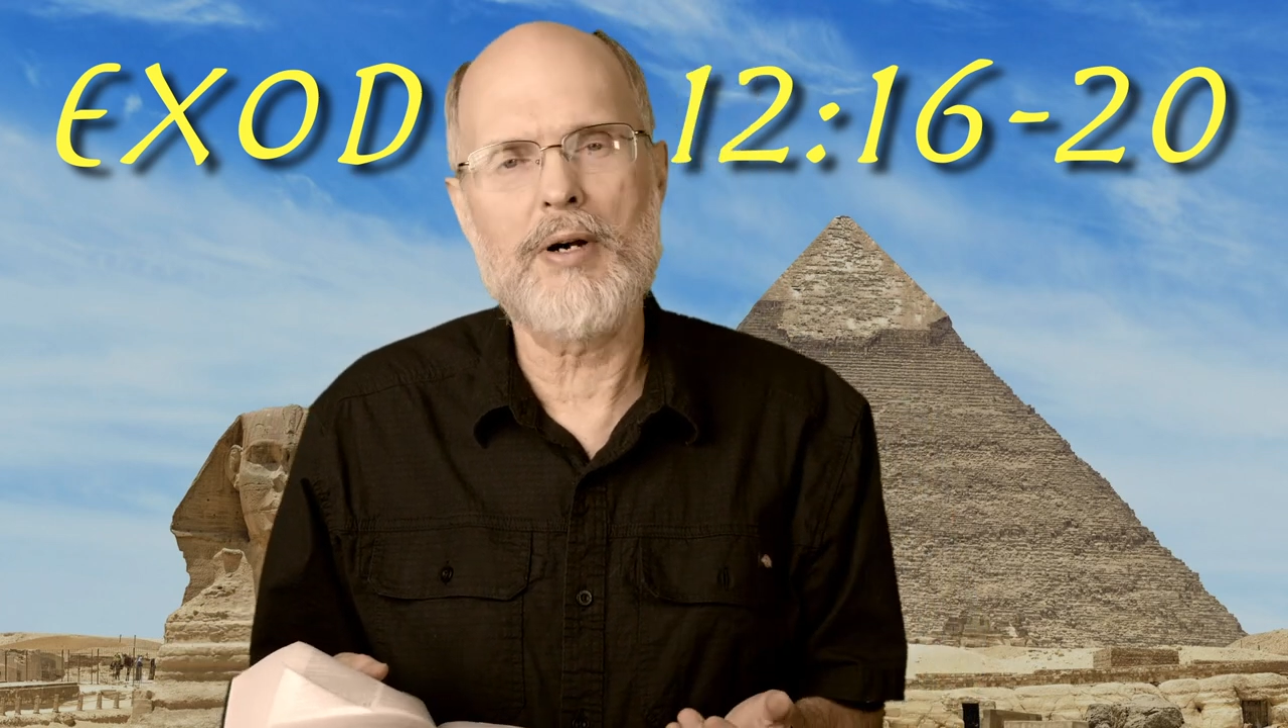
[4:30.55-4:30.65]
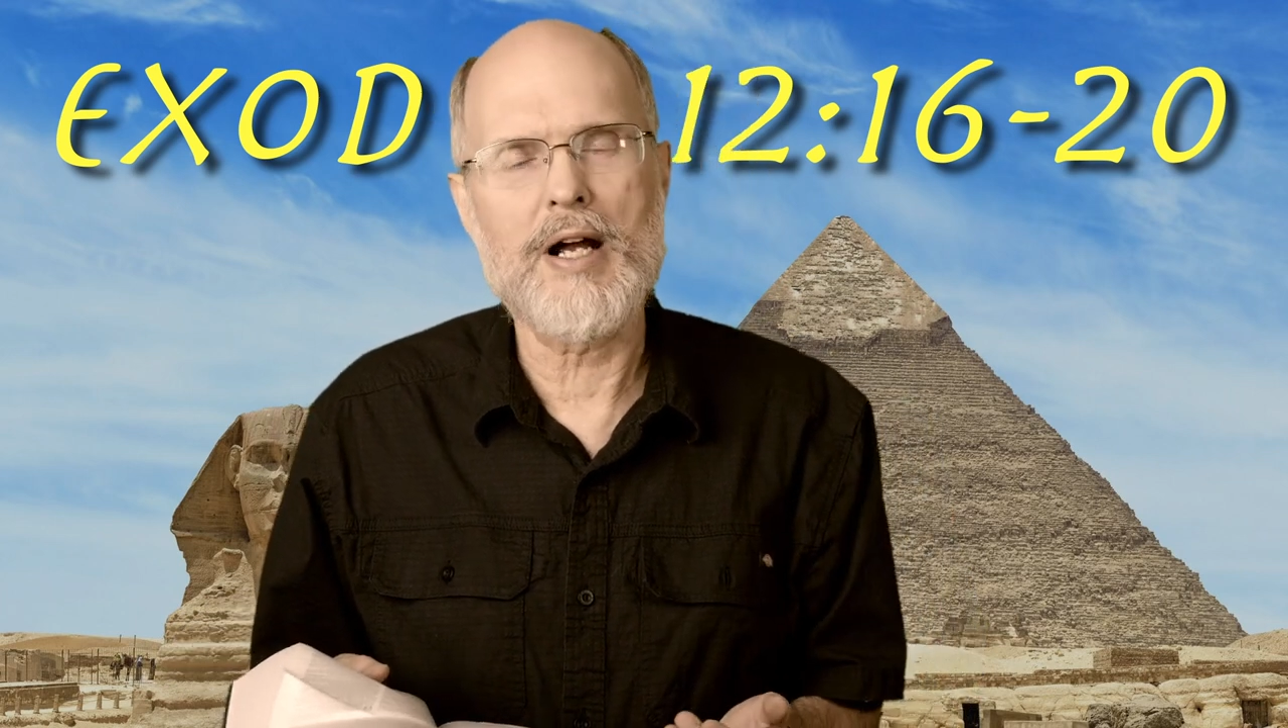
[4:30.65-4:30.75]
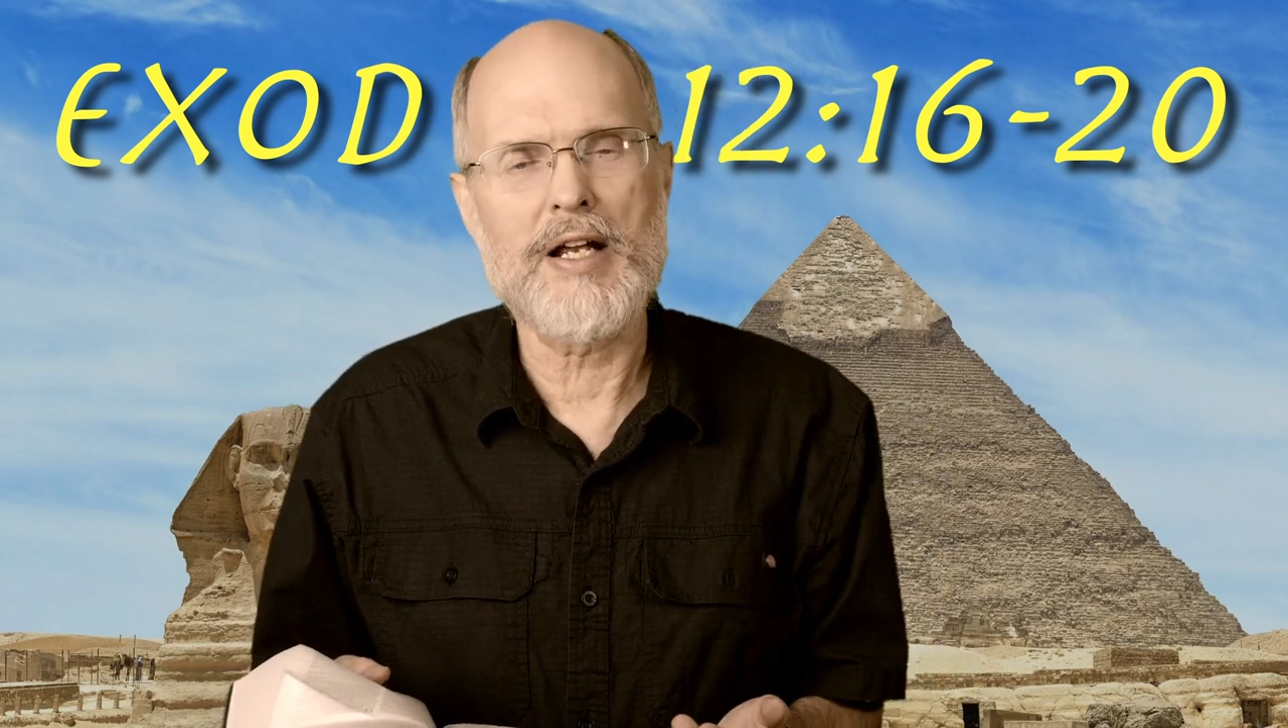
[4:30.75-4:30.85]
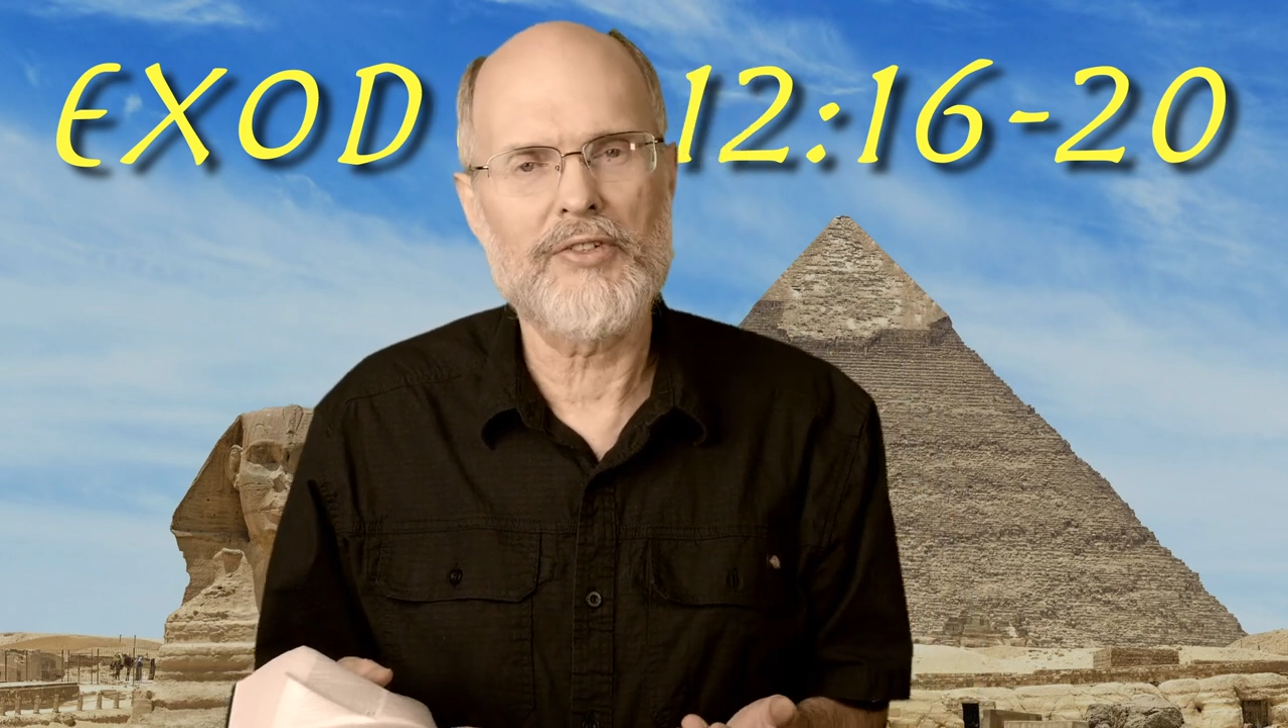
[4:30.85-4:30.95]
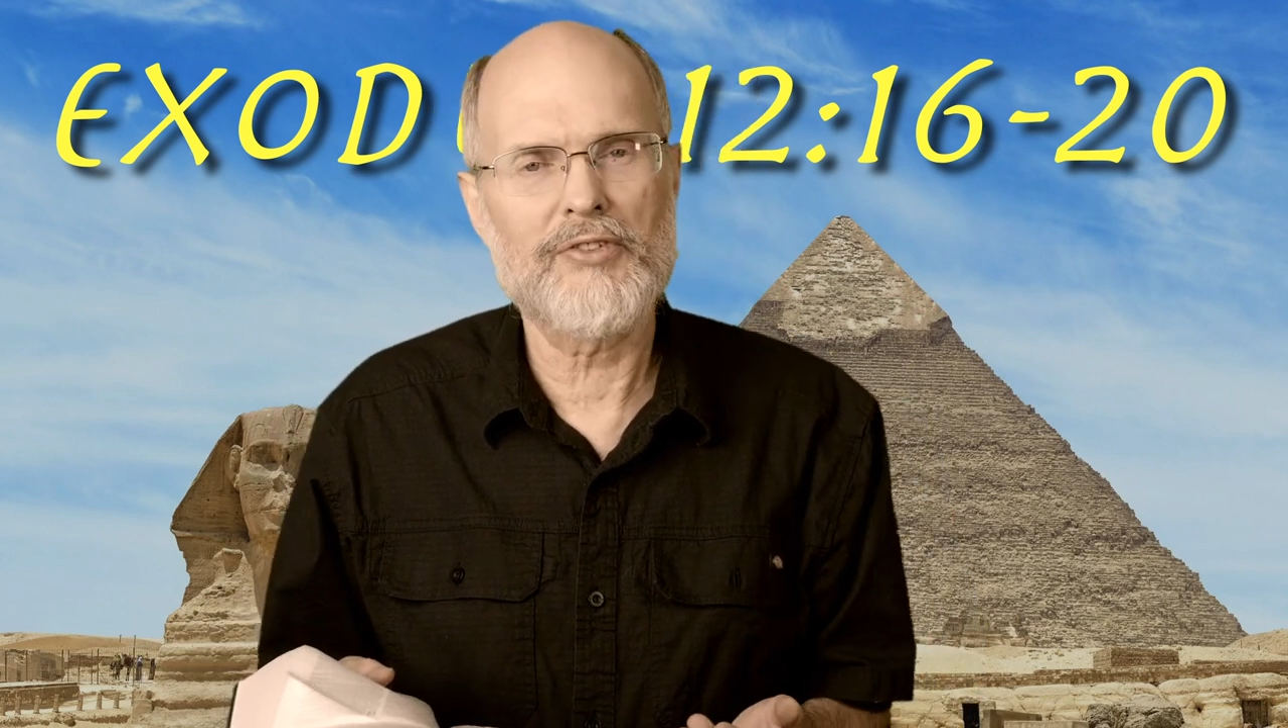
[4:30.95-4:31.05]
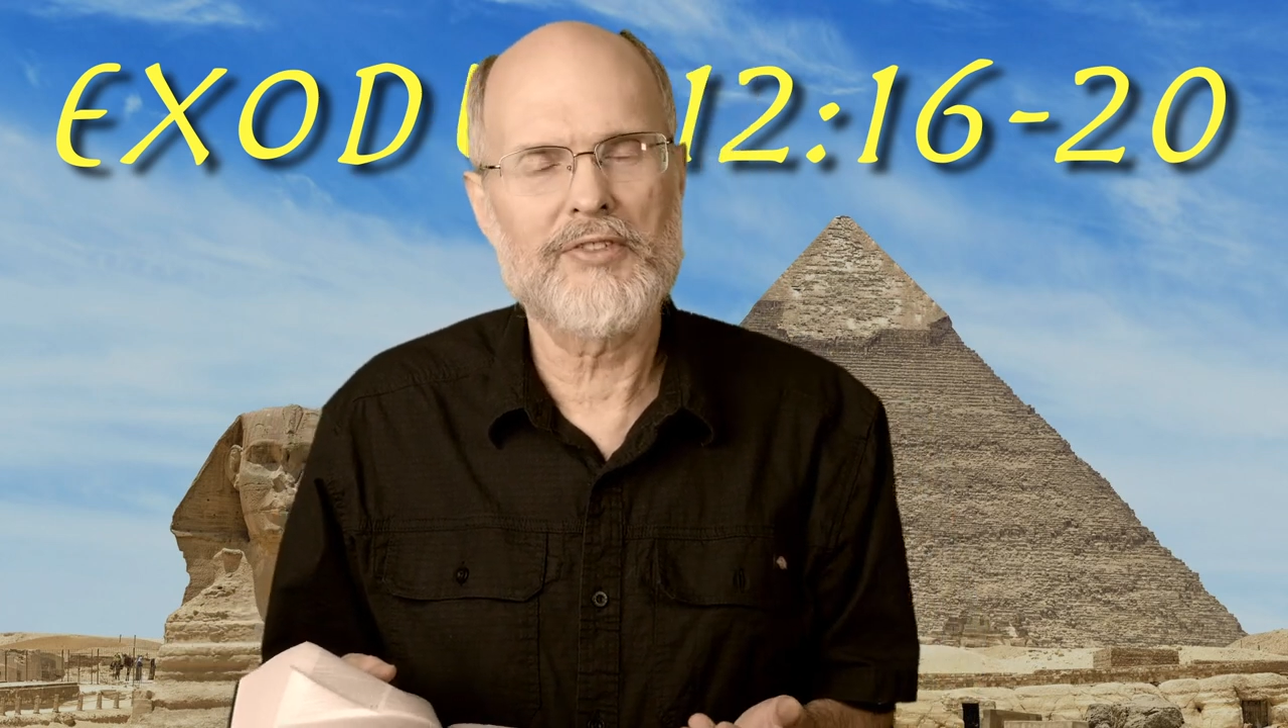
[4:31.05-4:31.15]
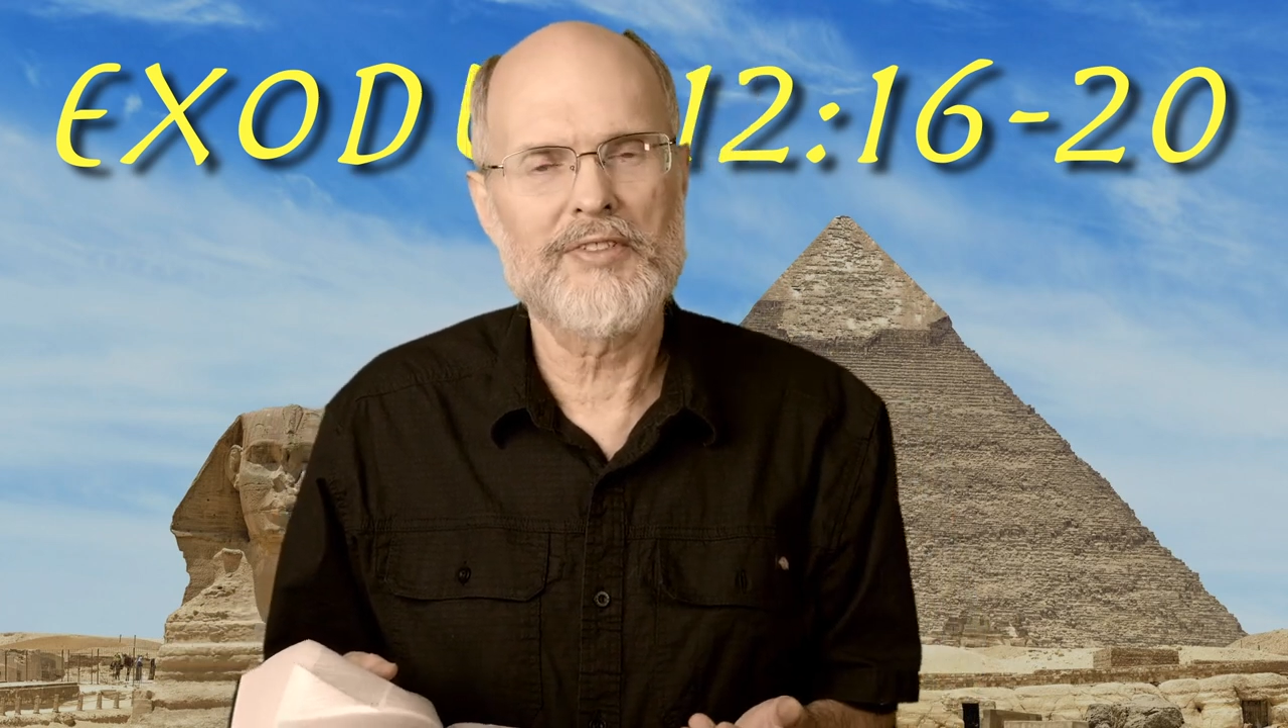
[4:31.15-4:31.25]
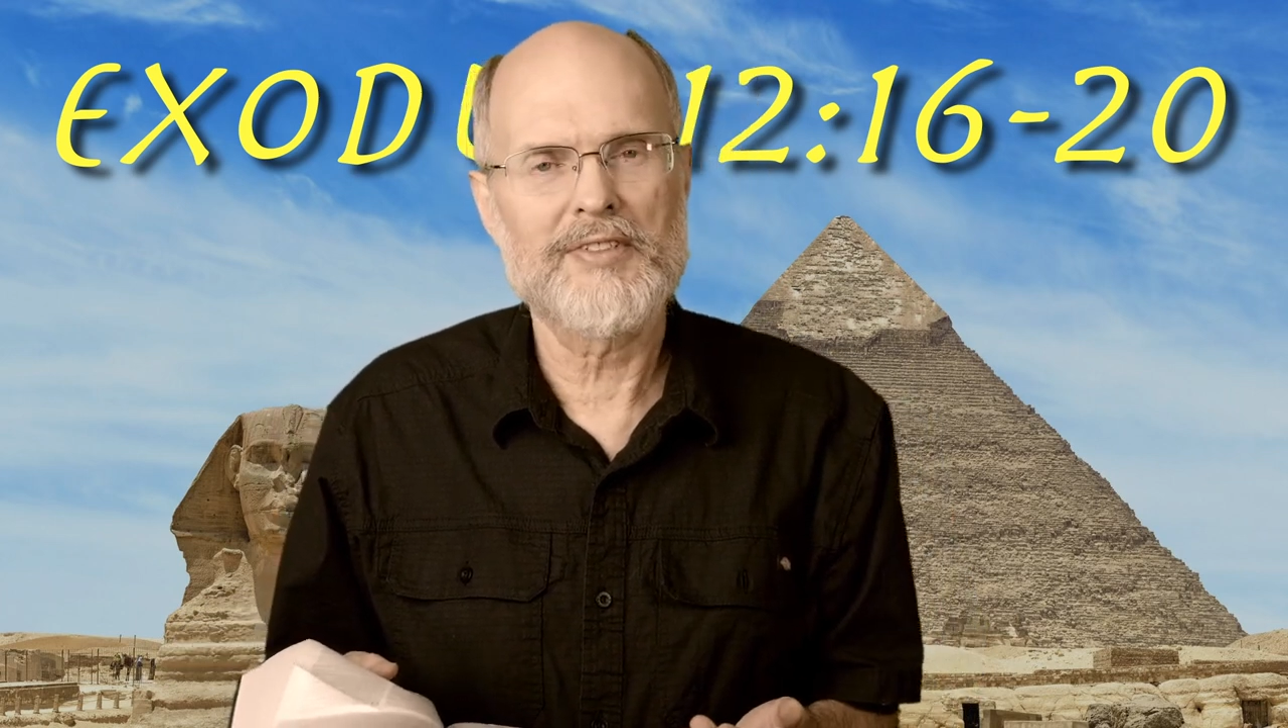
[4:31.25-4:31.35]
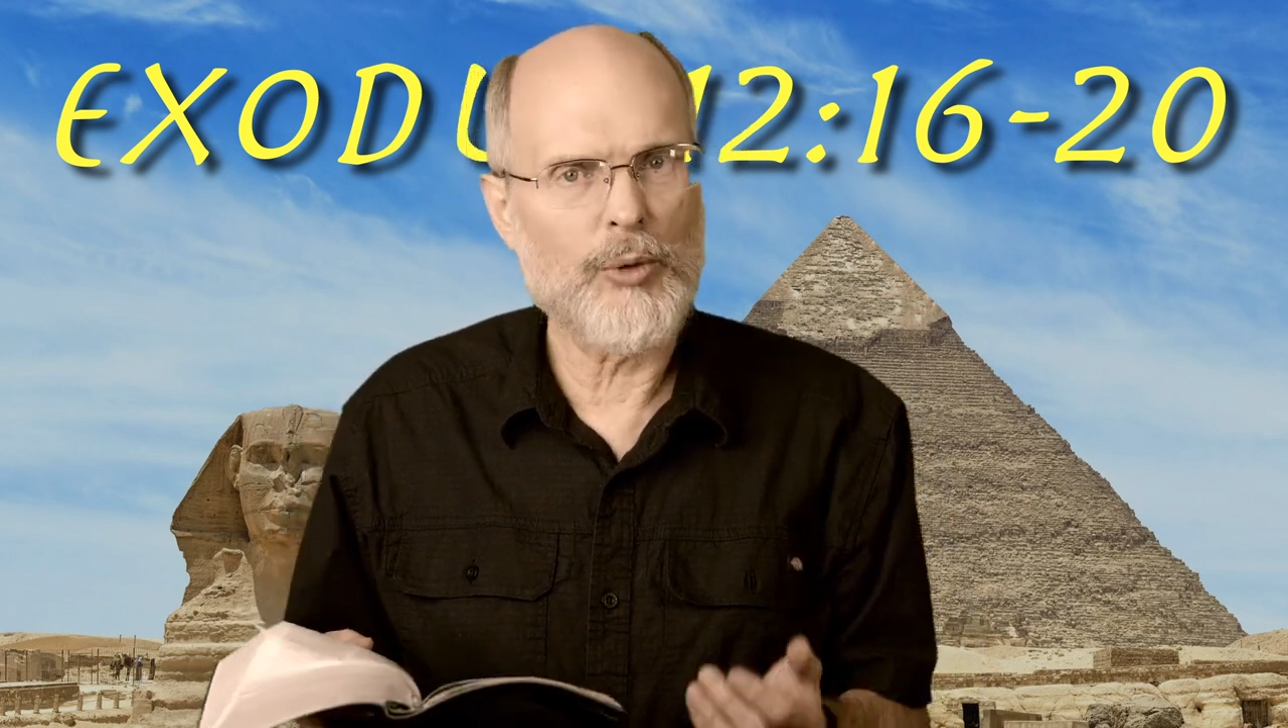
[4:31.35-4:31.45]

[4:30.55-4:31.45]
price.